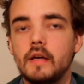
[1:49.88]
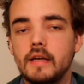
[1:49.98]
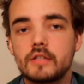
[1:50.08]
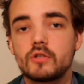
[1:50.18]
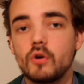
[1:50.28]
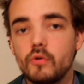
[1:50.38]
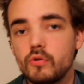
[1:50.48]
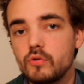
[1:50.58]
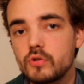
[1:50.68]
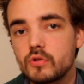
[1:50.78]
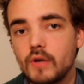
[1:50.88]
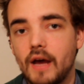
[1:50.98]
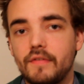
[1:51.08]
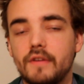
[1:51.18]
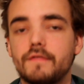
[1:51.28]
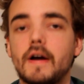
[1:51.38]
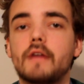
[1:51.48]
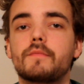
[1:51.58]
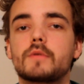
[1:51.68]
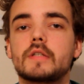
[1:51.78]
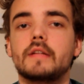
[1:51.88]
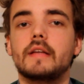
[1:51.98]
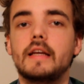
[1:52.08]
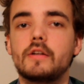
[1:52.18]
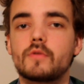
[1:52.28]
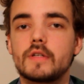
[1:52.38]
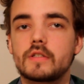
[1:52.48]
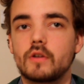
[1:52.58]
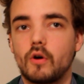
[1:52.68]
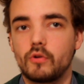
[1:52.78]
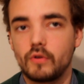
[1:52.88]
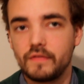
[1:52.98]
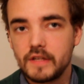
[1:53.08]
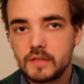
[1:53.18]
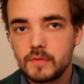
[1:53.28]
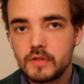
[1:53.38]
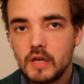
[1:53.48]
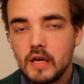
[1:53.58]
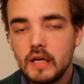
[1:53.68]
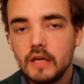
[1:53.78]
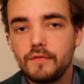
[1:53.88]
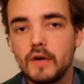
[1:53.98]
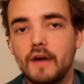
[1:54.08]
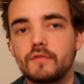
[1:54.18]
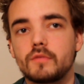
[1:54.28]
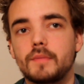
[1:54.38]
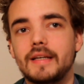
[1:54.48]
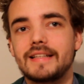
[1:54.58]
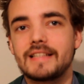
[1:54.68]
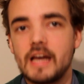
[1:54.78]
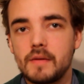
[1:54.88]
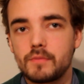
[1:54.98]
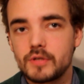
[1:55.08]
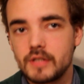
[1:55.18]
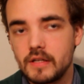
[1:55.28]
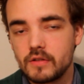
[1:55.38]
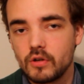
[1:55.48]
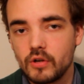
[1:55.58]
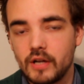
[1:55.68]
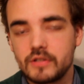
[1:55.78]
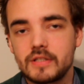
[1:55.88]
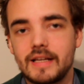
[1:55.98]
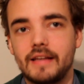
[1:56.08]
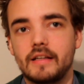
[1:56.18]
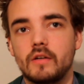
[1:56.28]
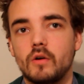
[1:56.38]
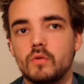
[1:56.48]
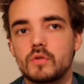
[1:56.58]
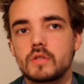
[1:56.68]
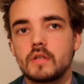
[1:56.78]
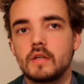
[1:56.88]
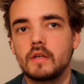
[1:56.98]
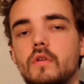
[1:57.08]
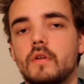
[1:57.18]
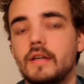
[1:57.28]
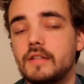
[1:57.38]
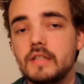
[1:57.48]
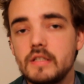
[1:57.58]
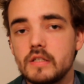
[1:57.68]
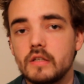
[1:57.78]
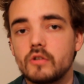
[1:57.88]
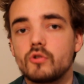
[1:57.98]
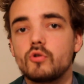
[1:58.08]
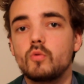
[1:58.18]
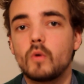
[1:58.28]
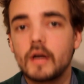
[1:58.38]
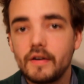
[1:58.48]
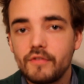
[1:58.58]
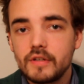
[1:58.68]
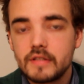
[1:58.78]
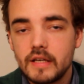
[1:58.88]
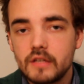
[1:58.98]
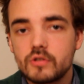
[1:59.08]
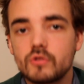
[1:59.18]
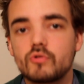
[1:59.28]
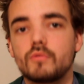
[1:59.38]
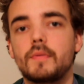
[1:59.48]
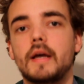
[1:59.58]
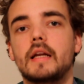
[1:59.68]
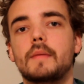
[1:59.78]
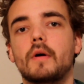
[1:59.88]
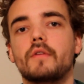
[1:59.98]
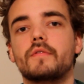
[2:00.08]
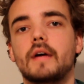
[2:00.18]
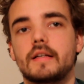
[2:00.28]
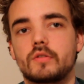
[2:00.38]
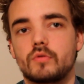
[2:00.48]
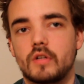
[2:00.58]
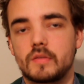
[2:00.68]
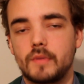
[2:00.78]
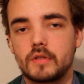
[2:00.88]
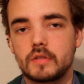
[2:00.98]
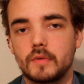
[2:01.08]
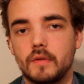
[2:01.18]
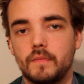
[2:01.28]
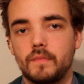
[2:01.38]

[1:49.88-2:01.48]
It's no use to have a 5% interest on your investments if you have to pay 10% on outstanding loans. It's easy, do whatever it takes to pay them off as soon as possible.